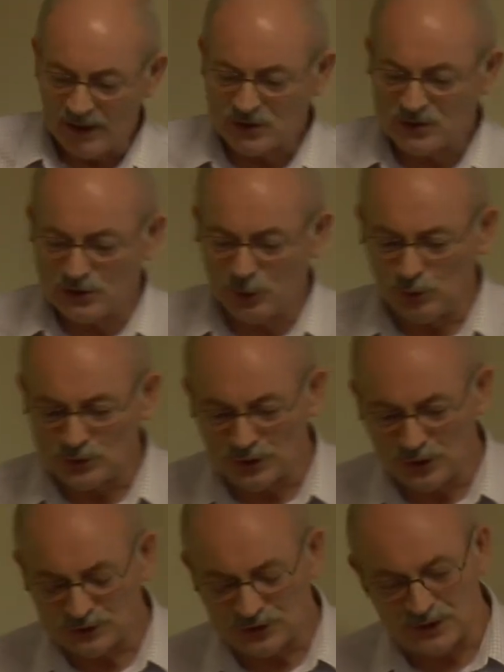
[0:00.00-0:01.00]
chosen
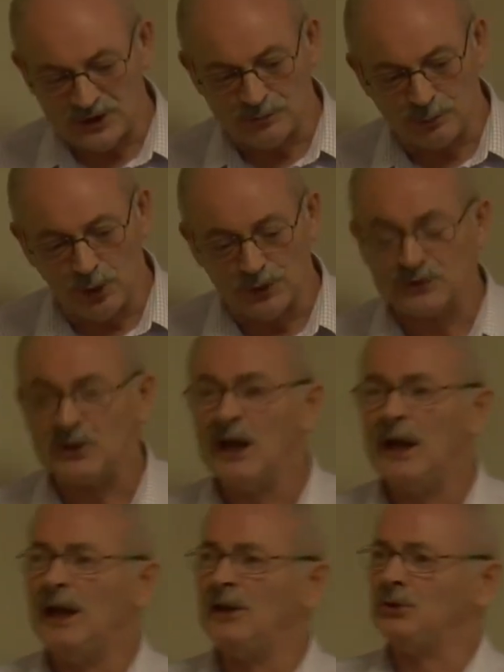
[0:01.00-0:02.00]
us and He has brought us
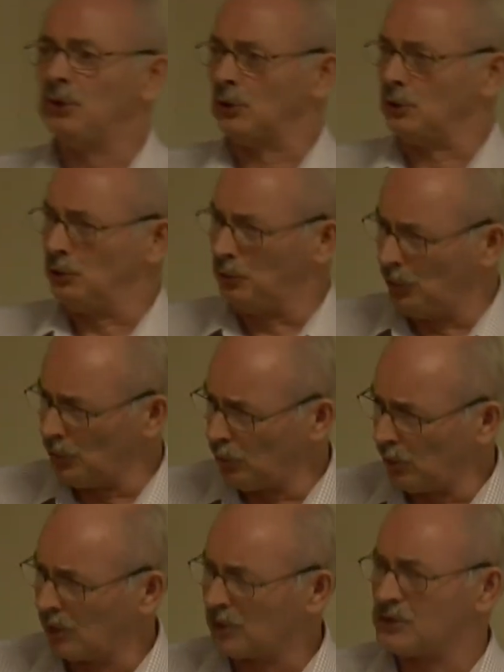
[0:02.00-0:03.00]
into good
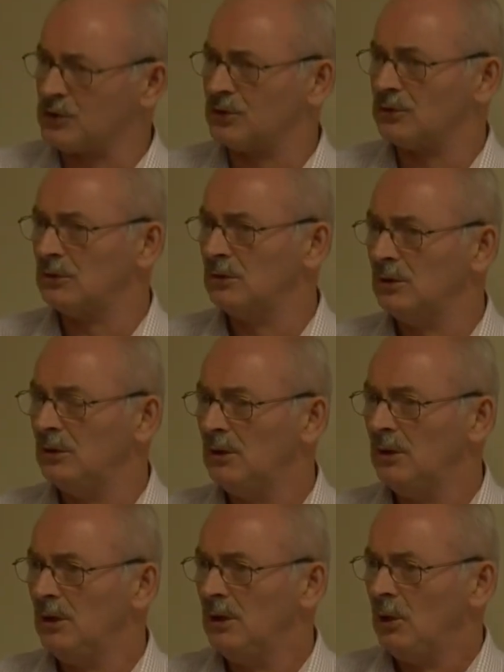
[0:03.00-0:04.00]
works
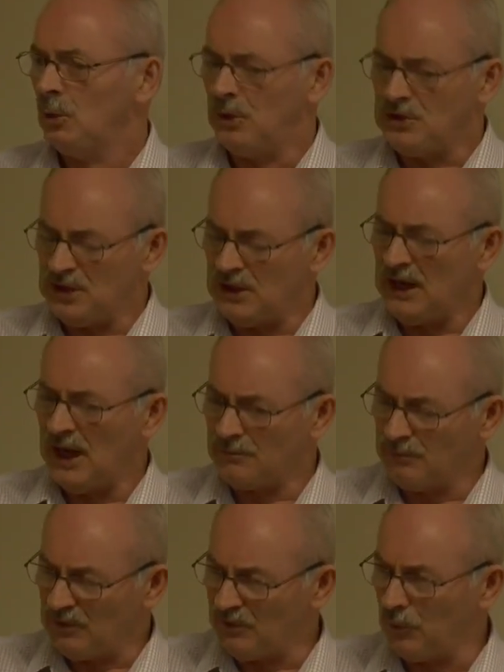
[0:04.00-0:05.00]
which He
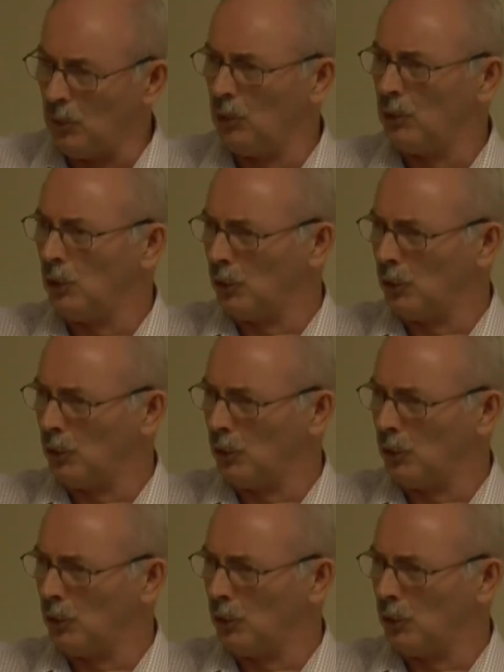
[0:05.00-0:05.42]
had before